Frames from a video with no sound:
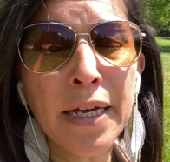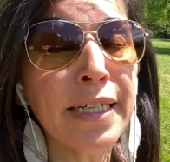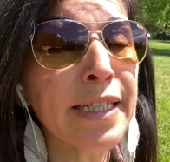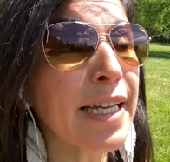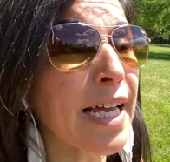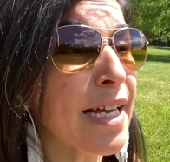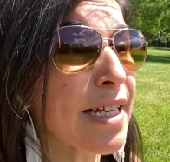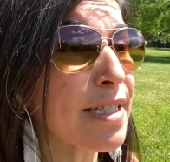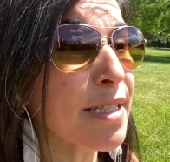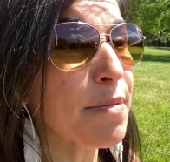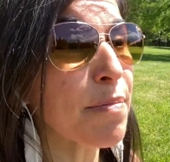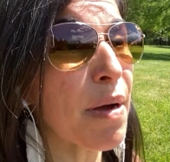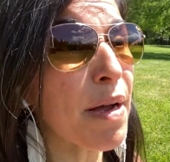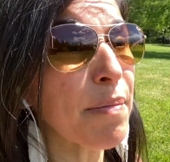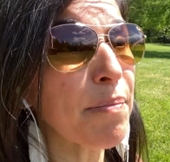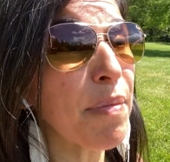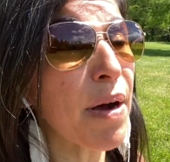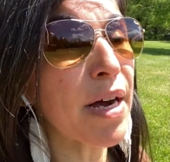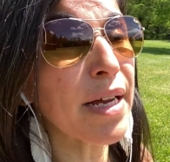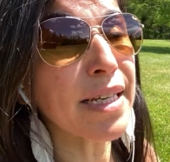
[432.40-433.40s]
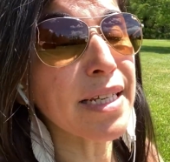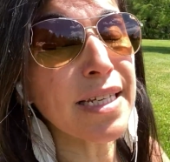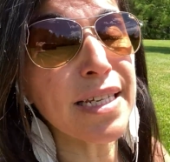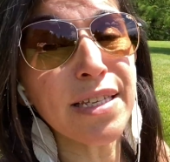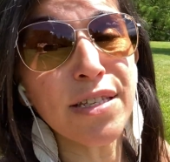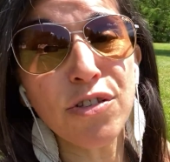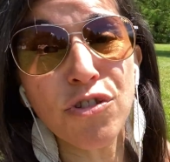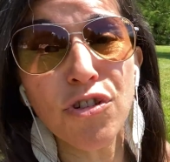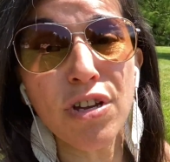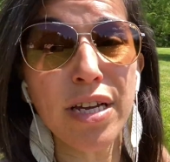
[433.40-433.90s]
Yes, my body
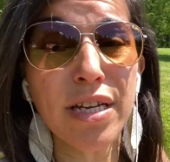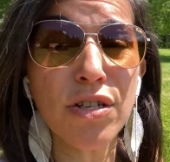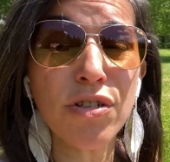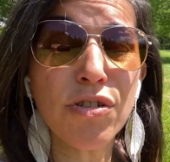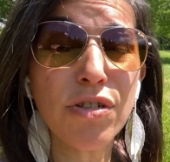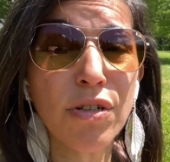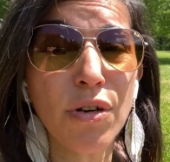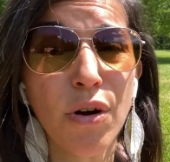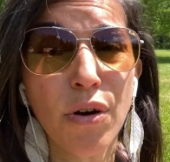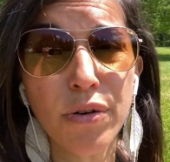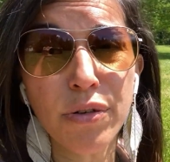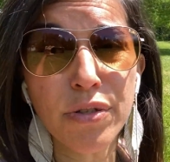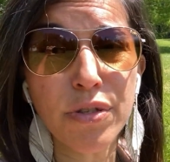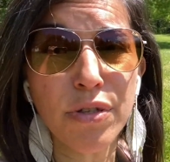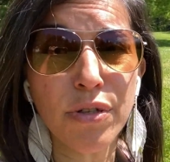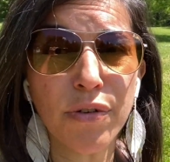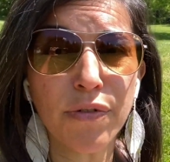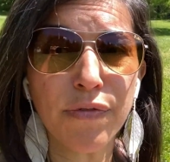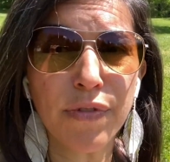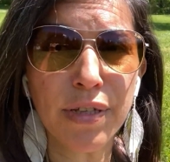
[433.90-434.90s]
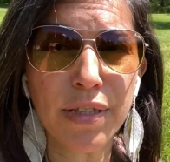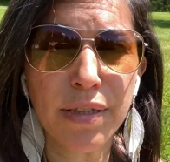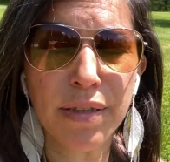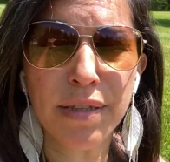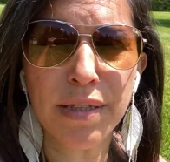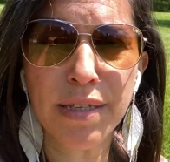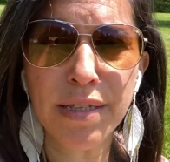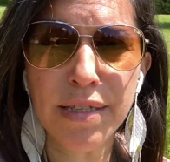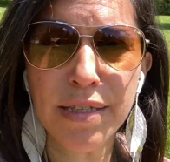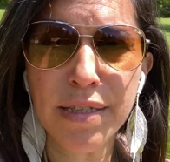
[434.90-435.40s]
is changing also with
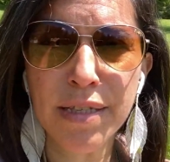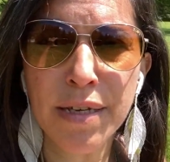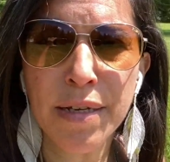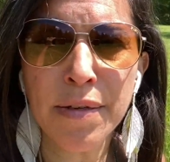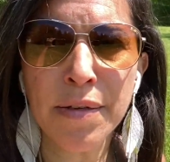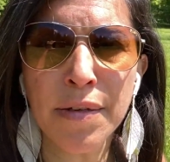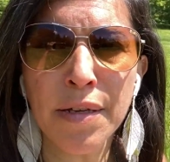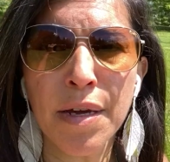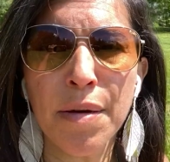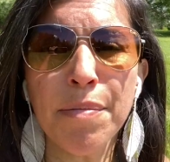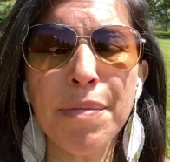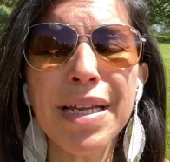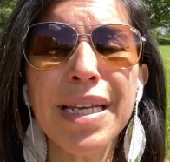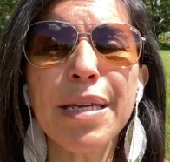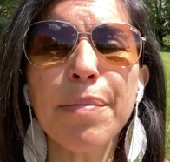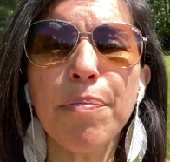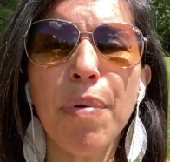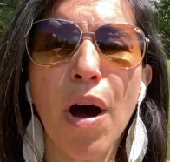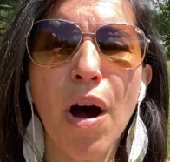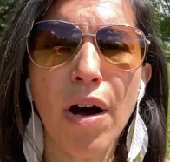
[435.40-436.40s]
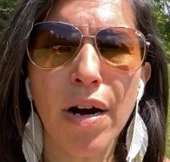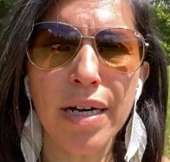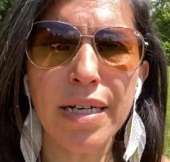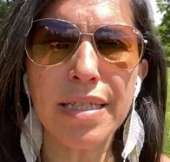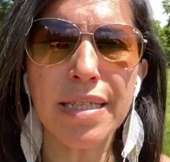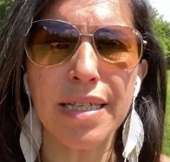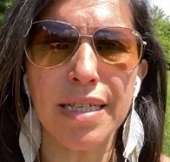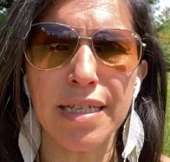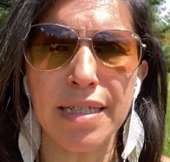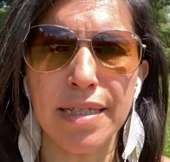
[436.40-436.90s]
this
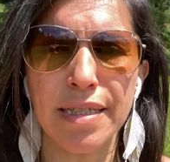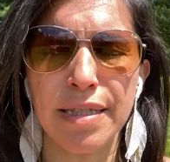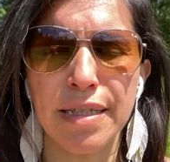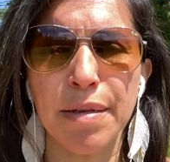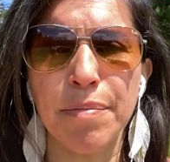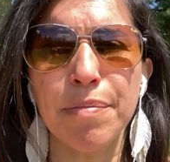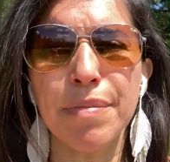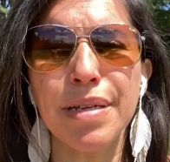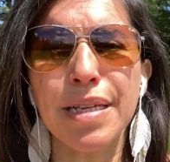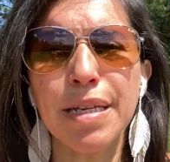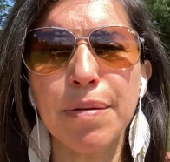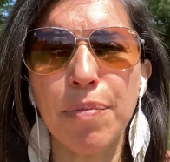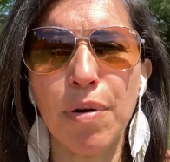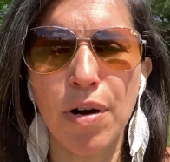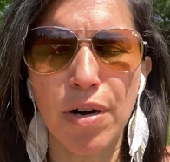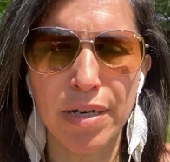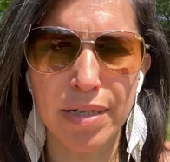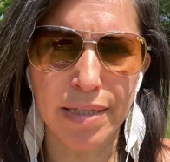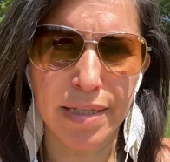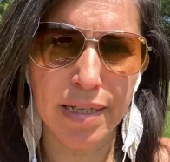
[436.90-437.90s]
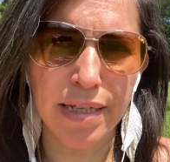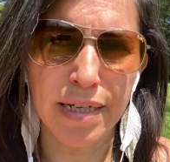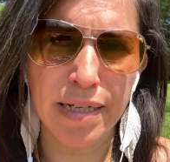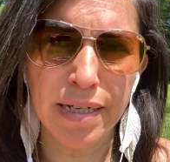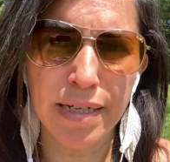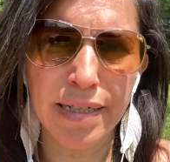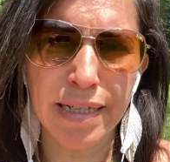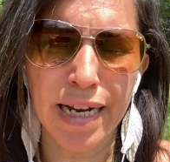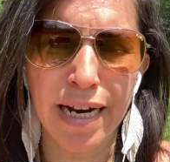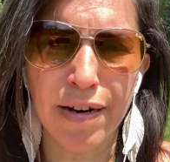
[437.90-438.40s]
menopauses, the menopause
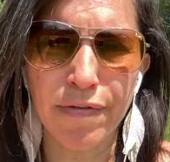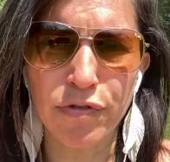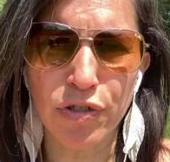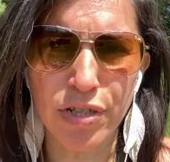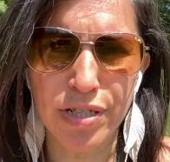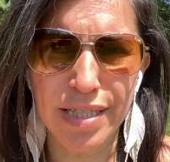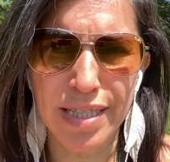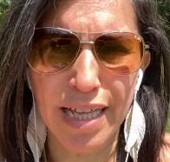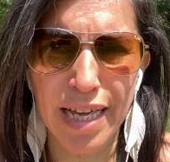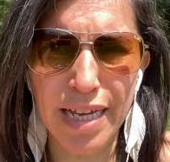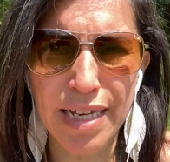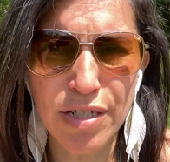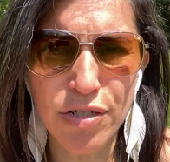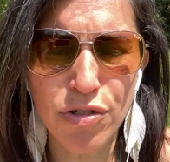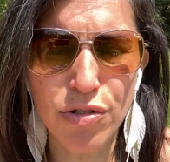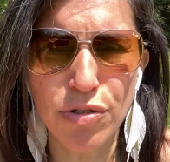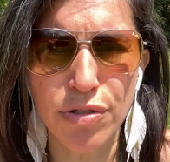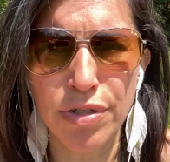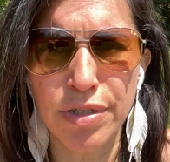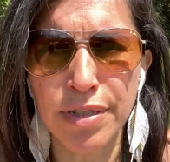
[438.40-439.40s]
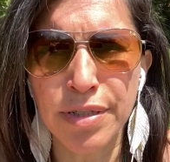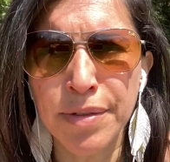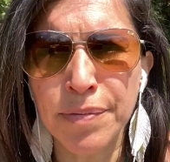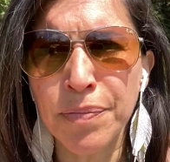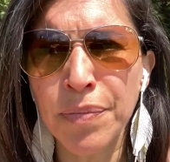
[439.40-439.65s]
that I've just entered.